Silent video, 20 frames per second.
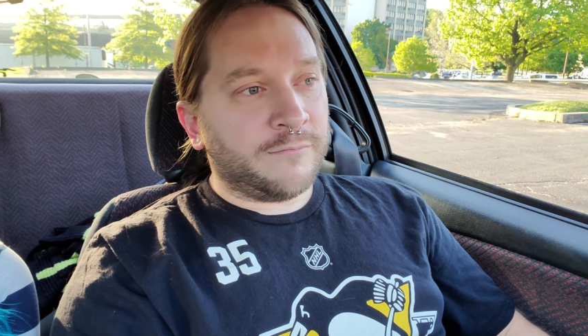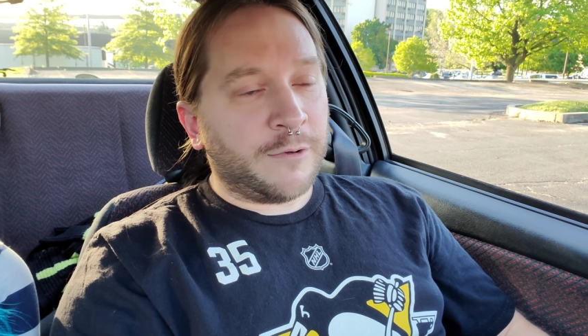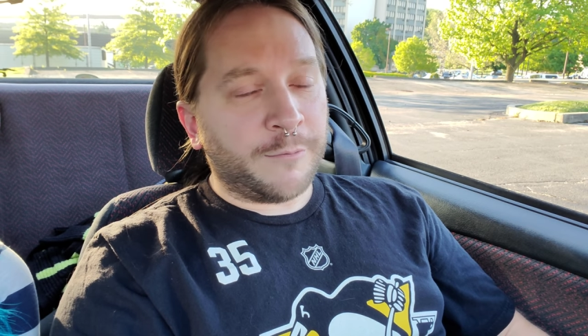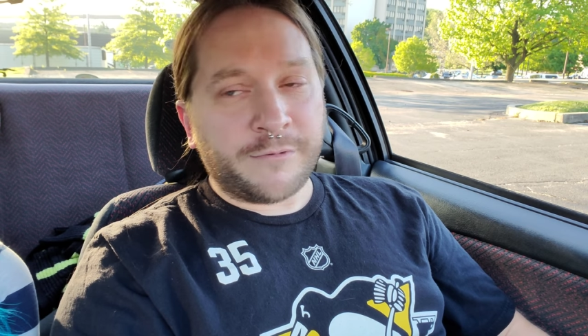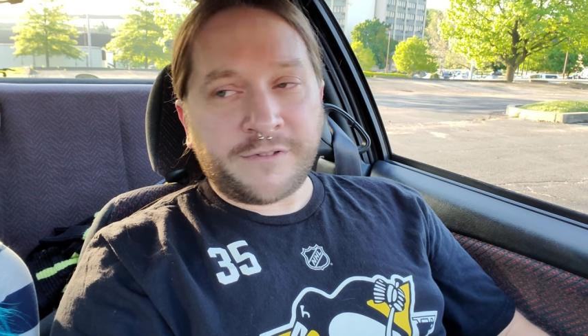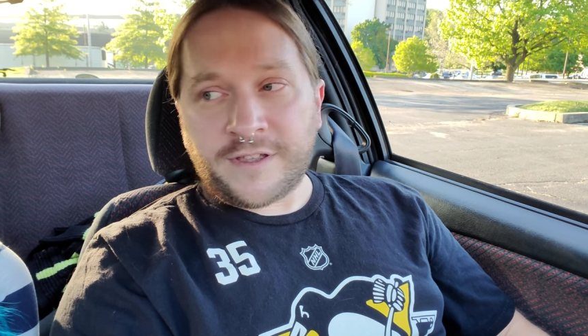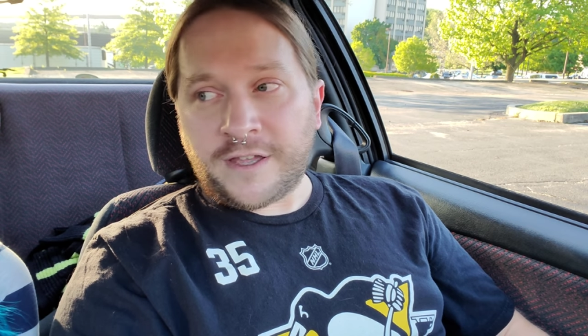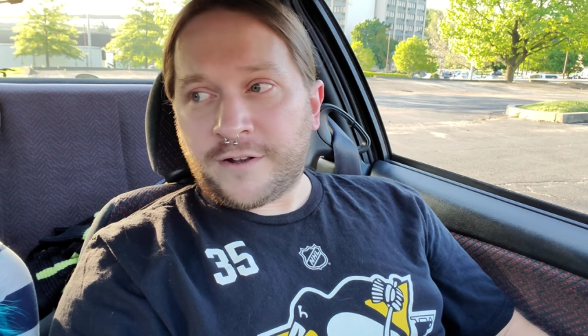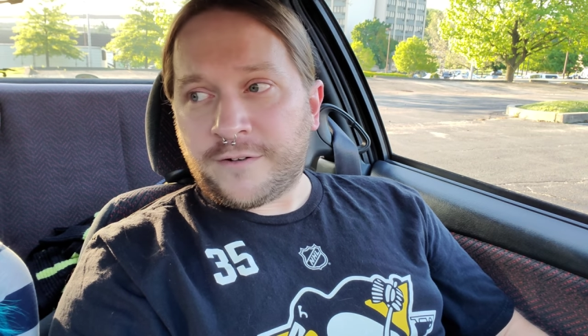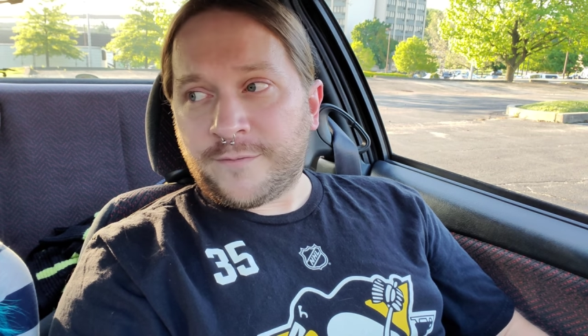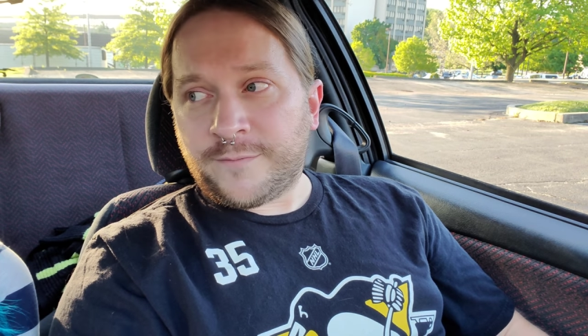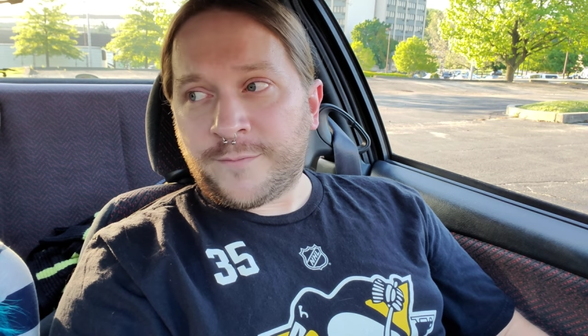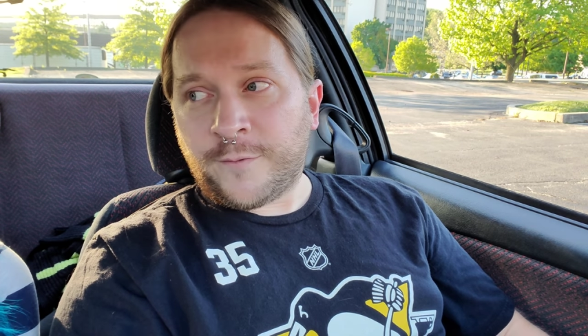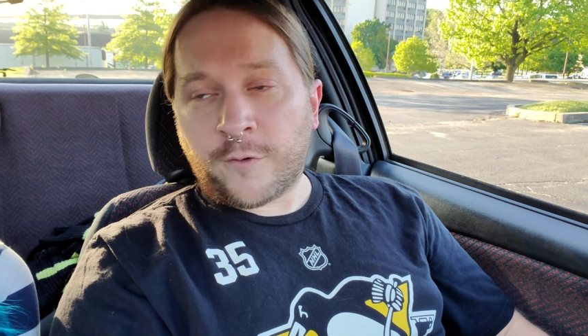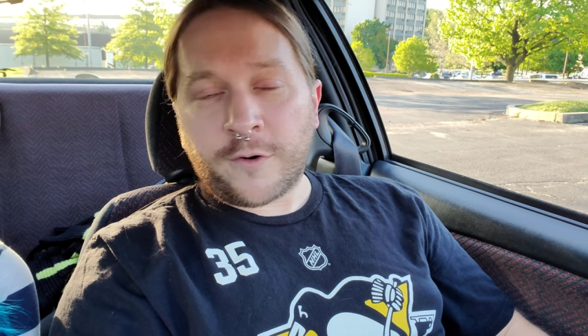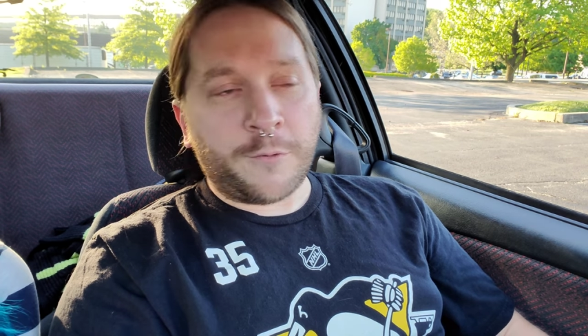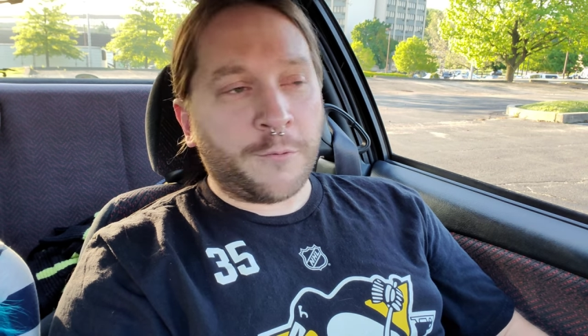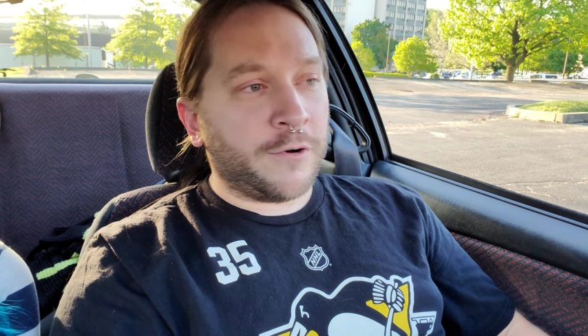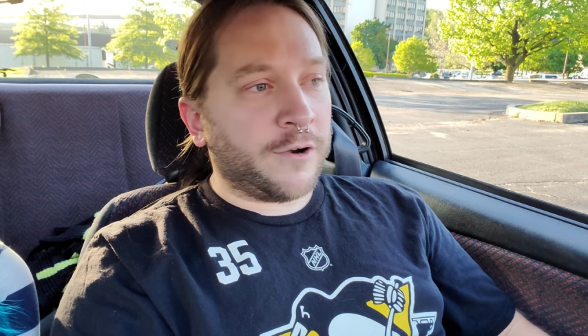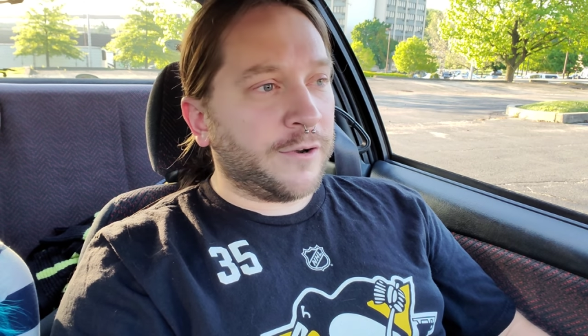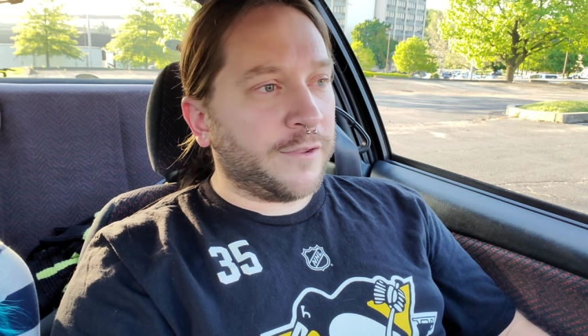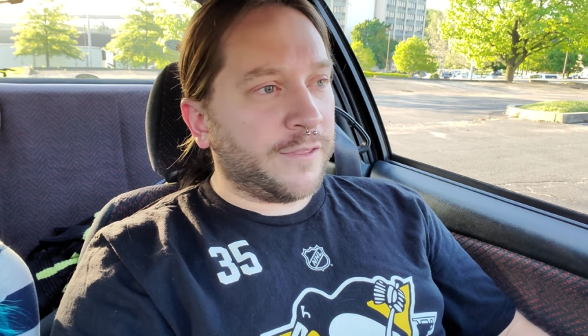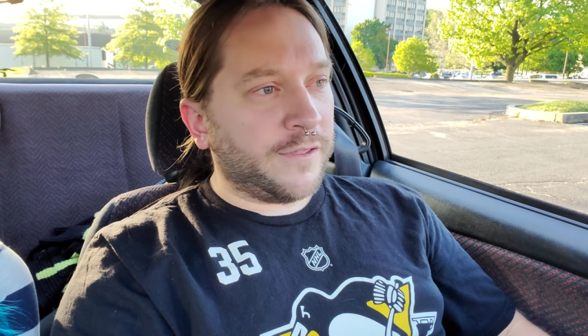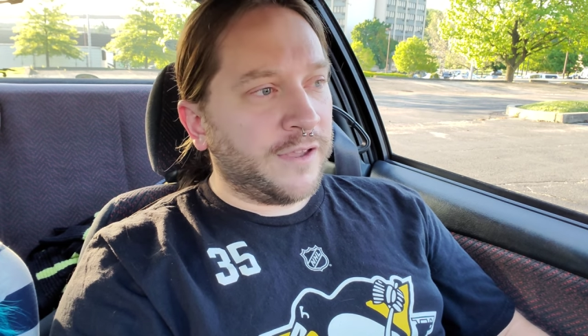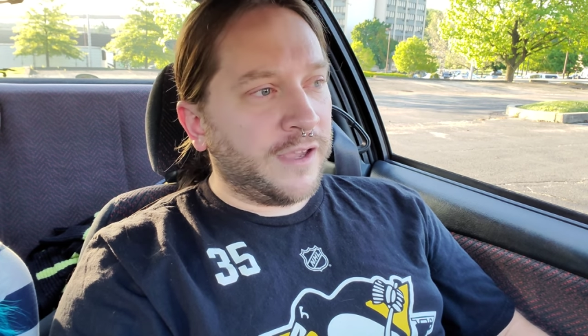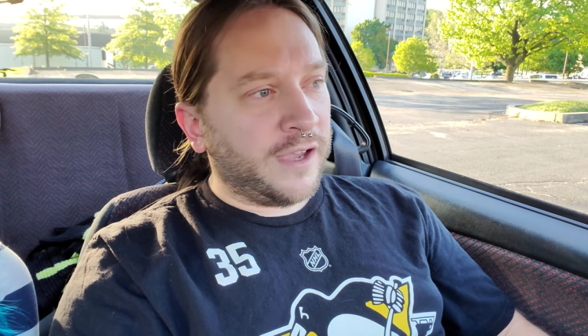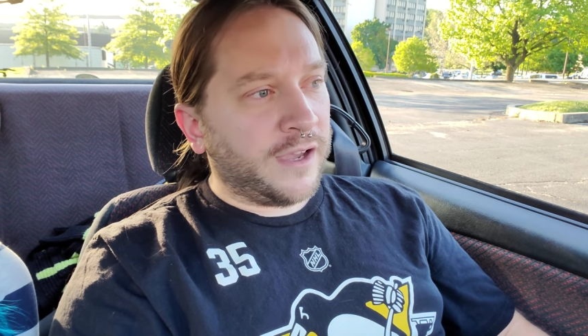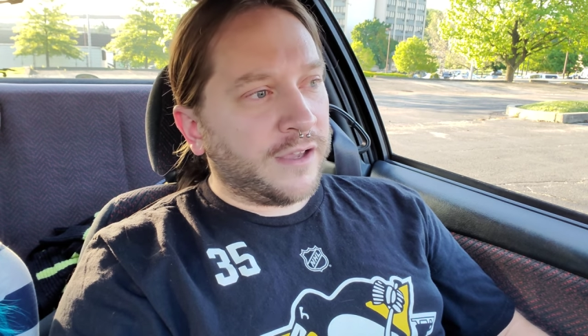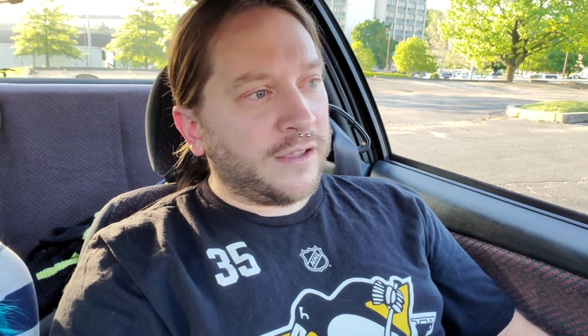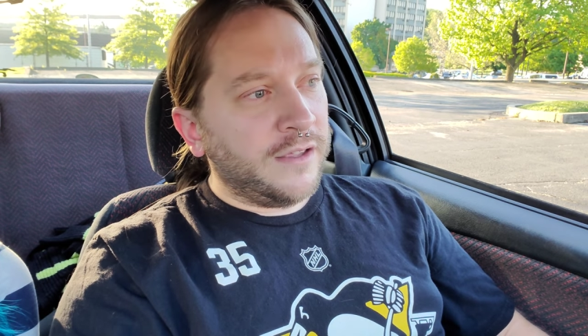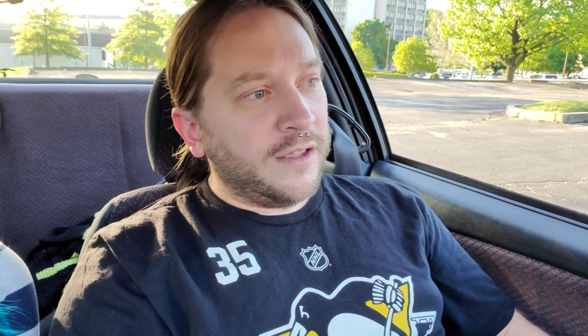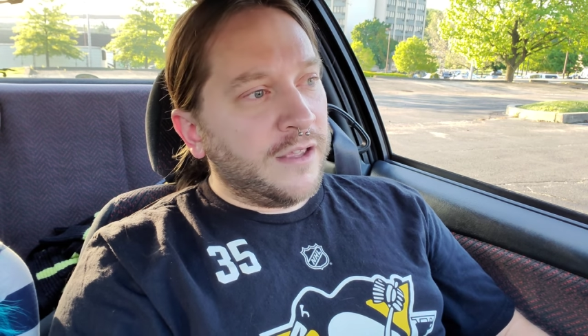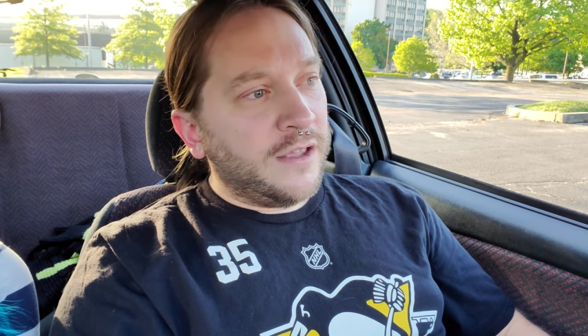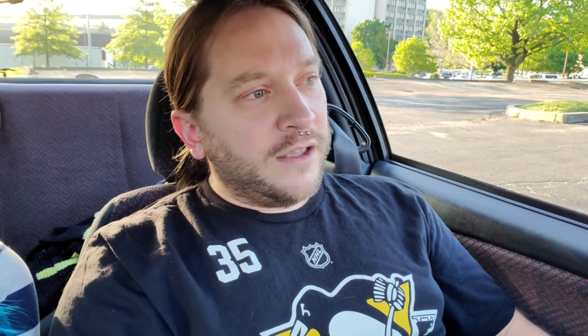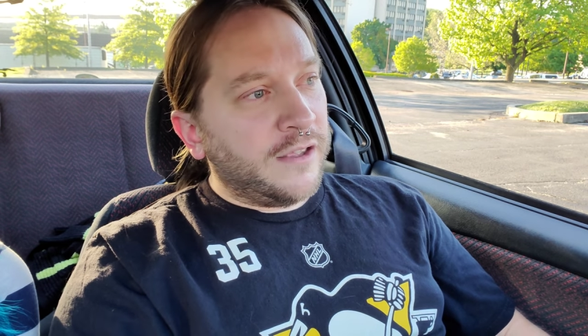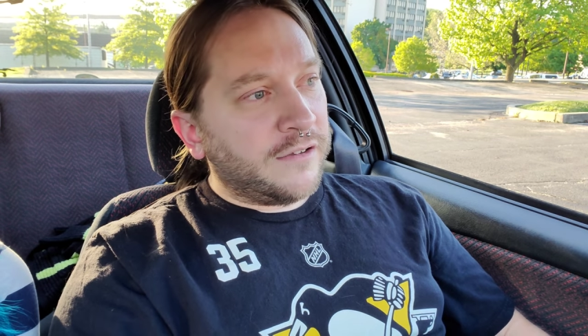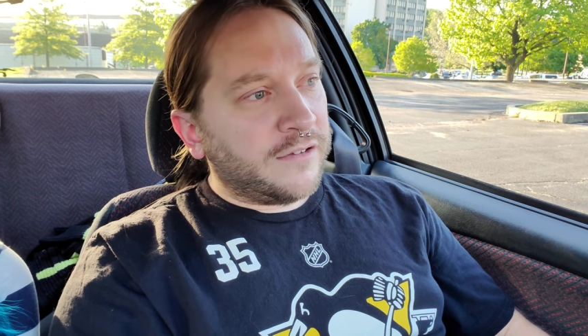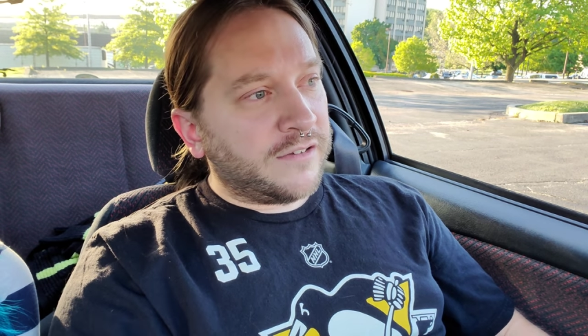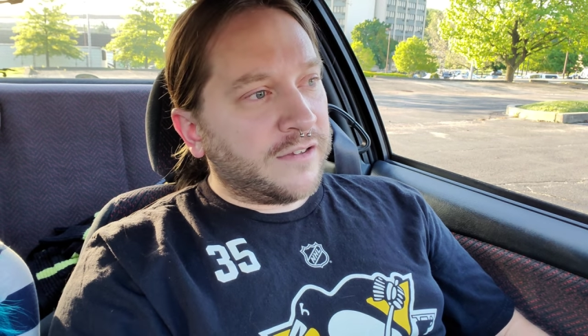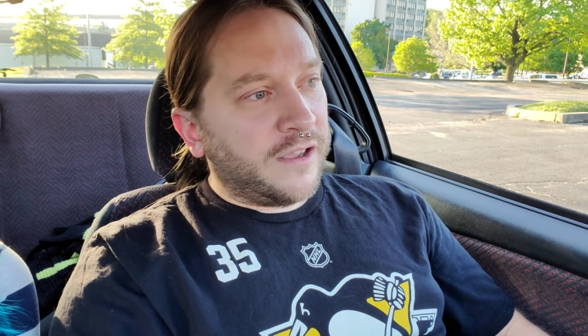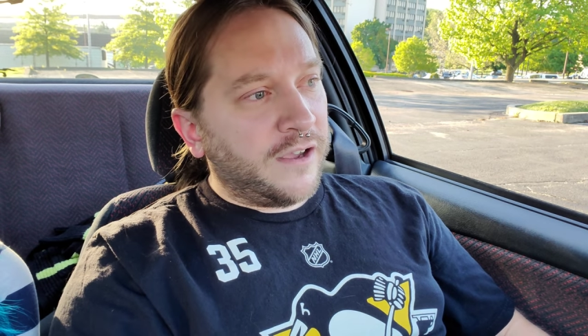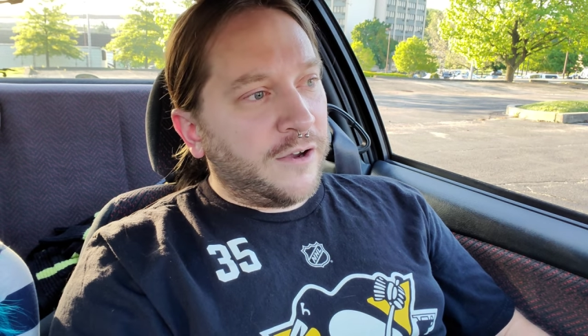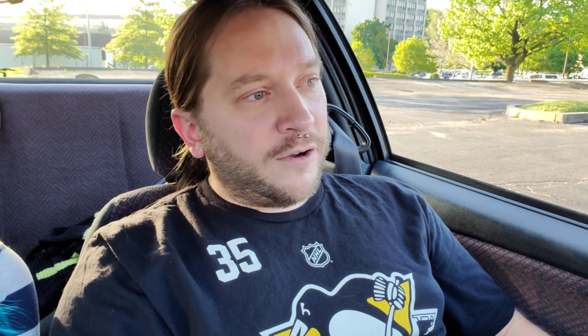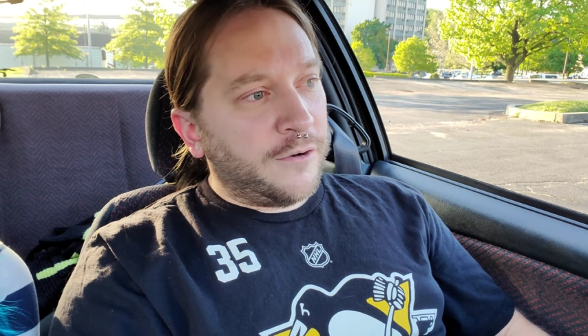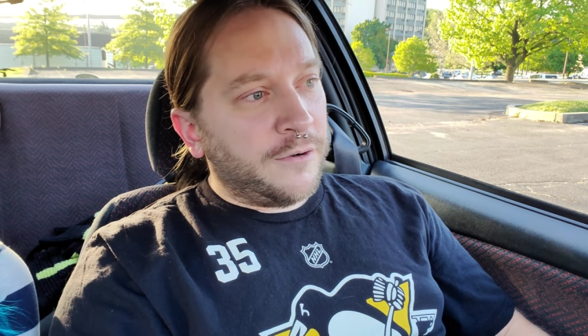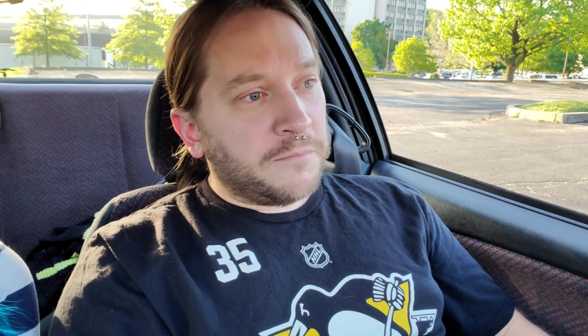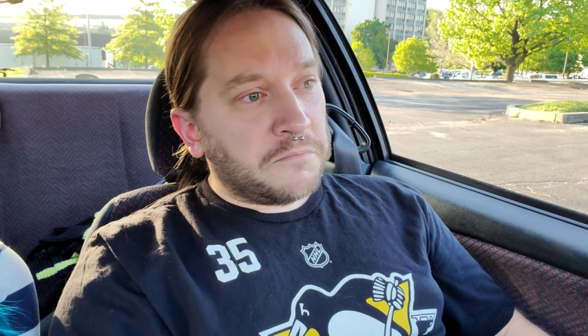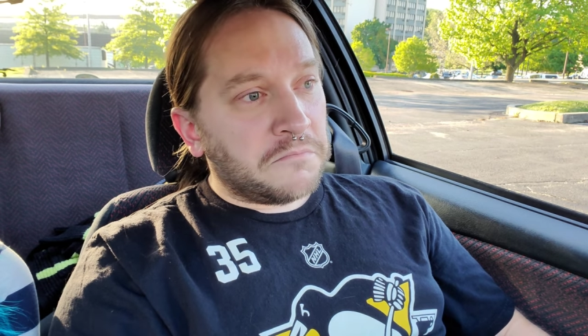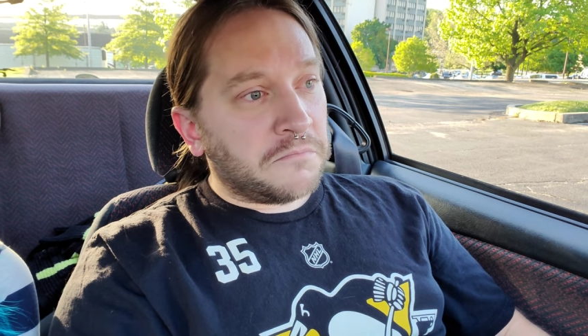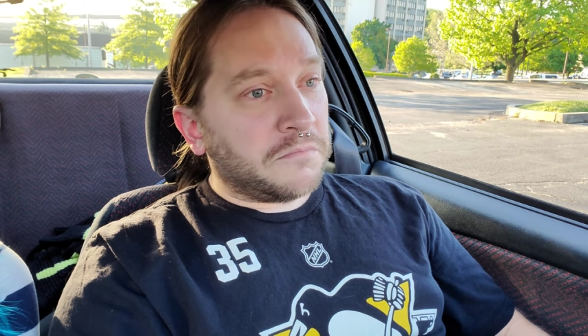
what was Fort that? Worth. Fort Worth. Yeah. So,